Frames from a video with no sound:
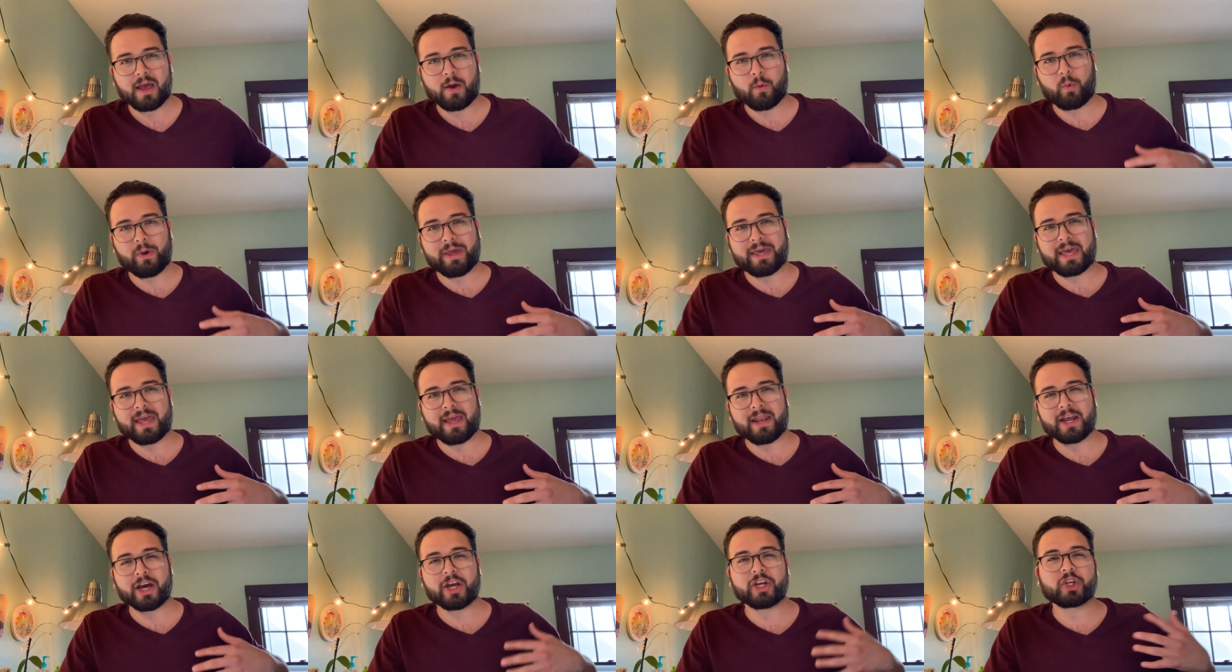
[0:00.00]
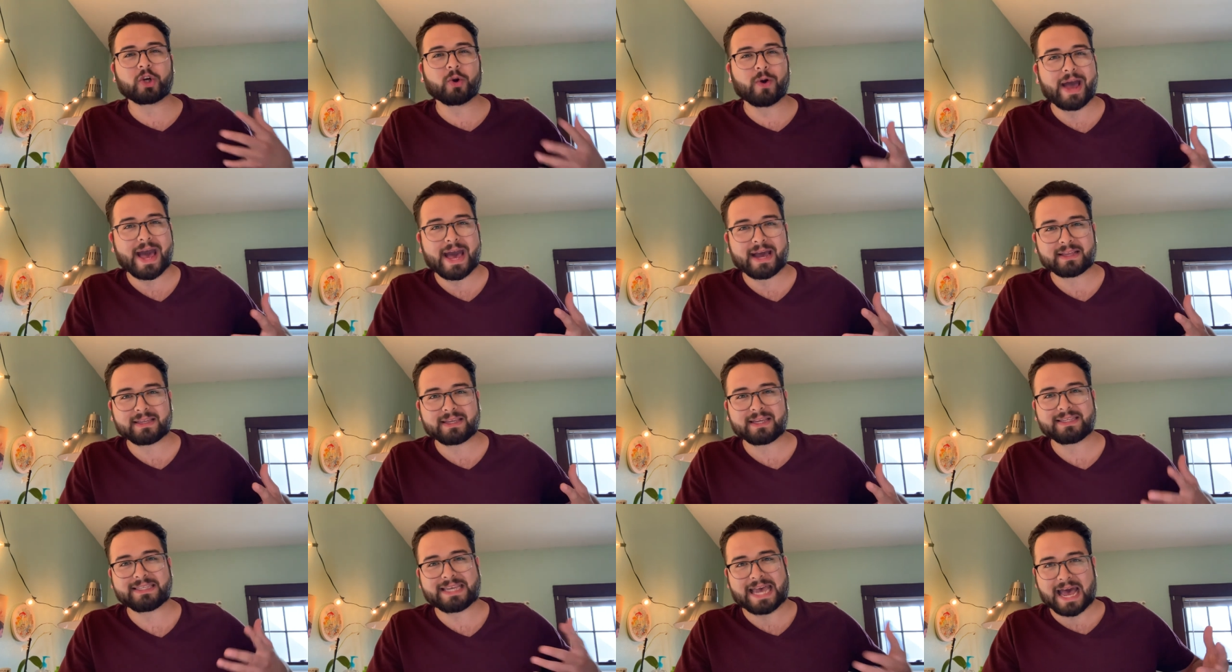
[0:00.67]
We can
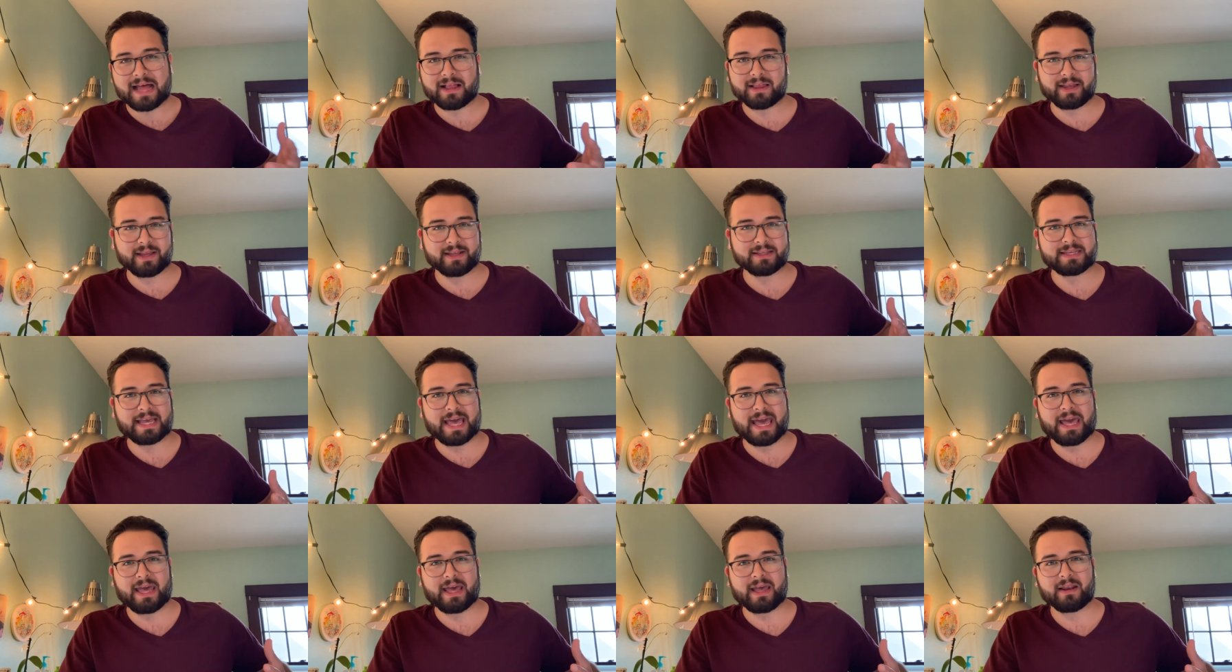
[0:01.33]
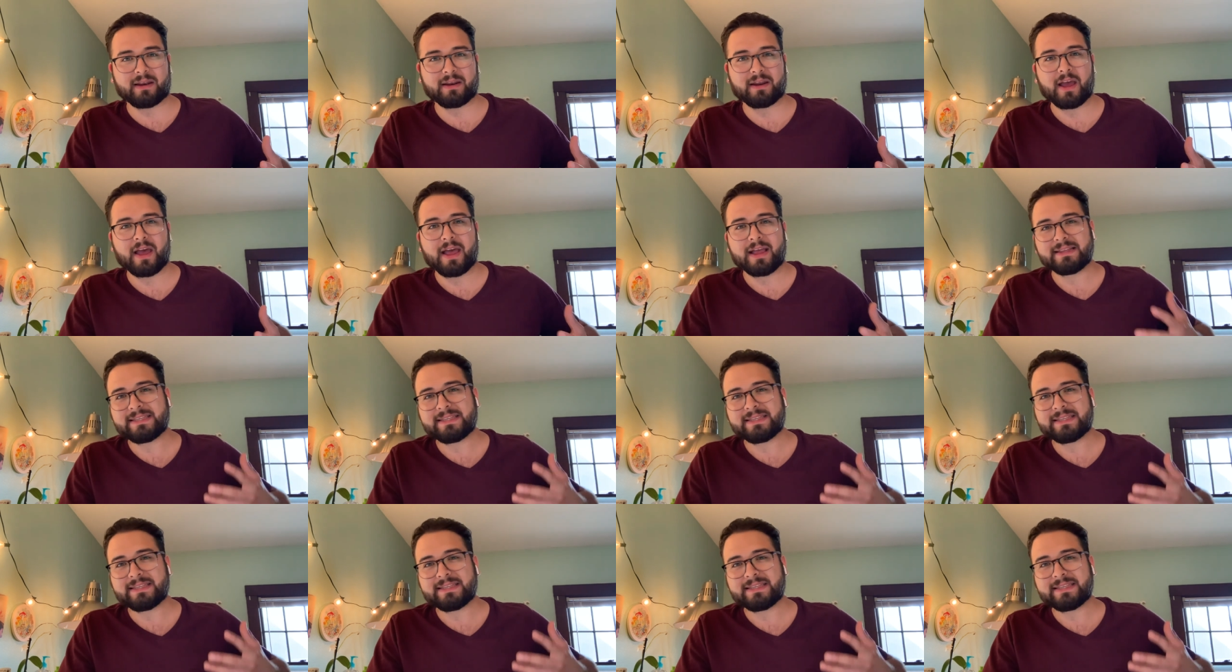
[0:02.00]
attract talent and